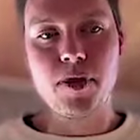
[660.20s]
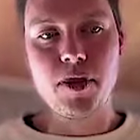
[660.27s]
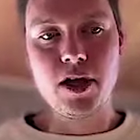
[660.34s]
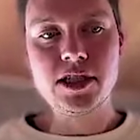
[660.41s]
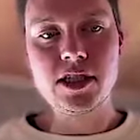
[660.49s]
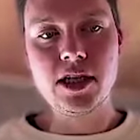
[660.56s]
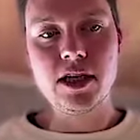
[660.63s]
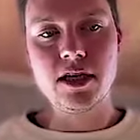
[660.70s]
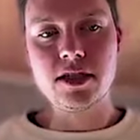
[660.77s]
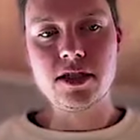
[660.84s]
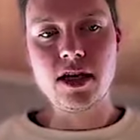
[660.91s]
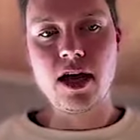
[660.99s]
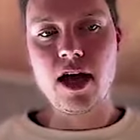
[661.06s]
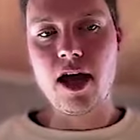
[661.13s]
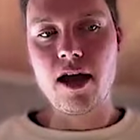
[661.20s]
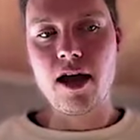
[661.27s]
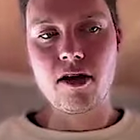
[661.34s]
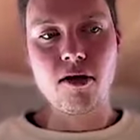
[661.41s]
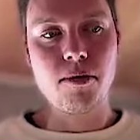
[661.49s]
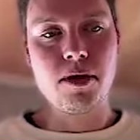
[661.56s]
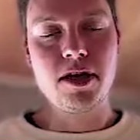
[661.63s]
this is
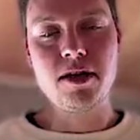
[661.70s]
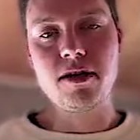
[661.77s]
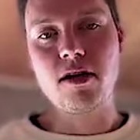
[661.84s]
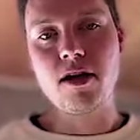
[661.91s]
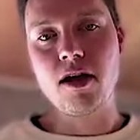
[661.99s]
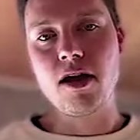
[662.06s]
a complete